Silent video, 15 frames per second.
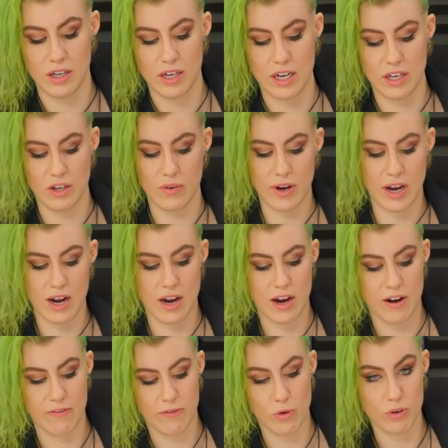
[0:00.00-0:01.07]
and you
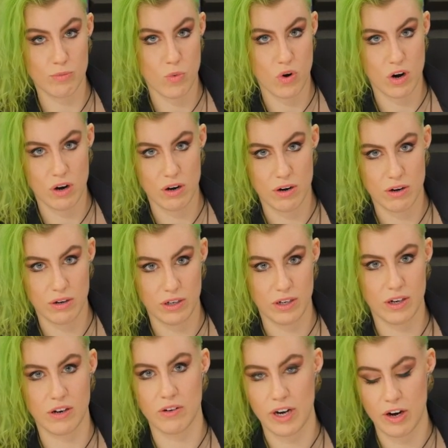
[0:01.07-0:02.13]
have Voldemort, you
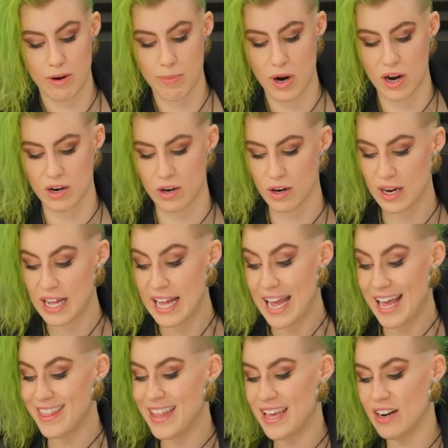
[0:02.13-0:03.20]
know, Harry Potter.
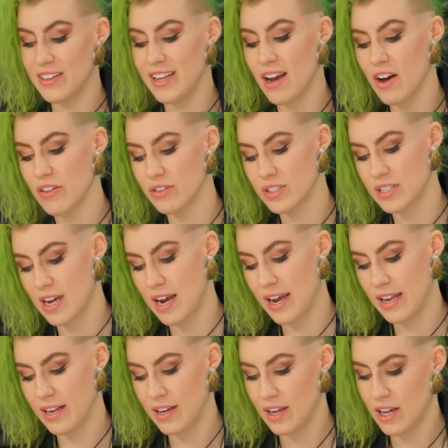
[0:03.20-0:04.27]
And then on the other
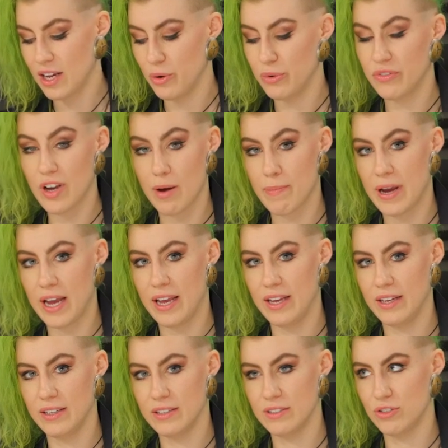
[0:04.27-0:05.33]
side, we've got
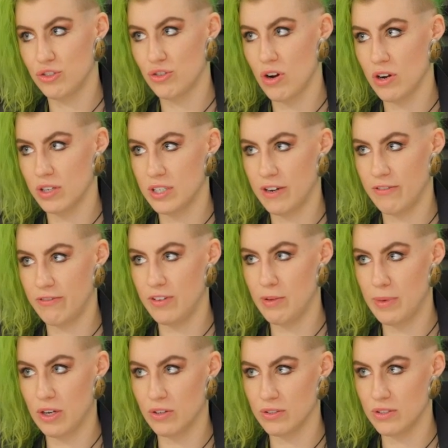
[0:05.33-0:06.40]
my strong, tough
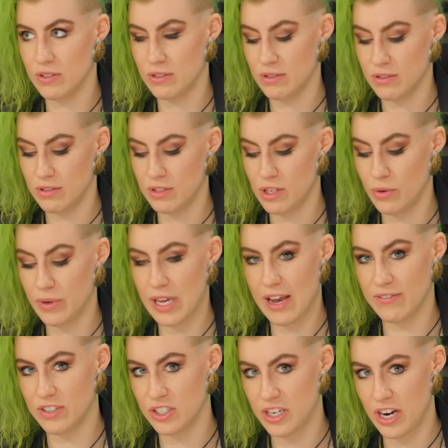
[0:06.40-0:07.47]
females. So we
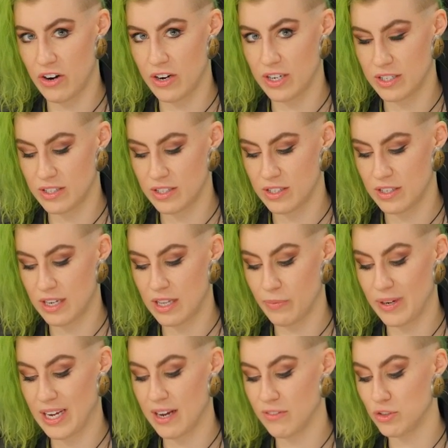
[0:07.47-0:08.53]
have Daenerys and
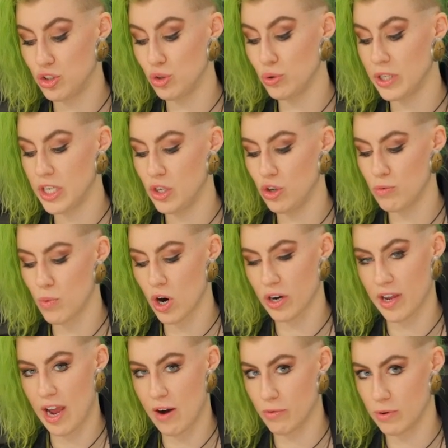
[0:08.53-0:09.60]
we have Julie Newmar,
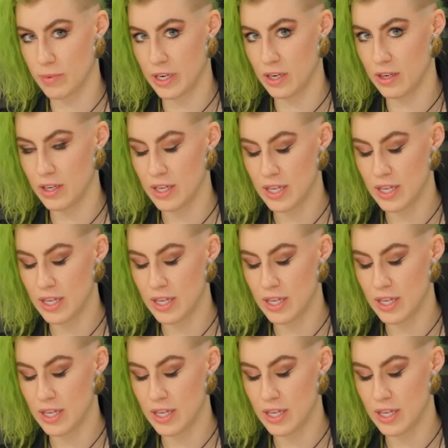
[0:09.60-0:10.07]
Catwoman.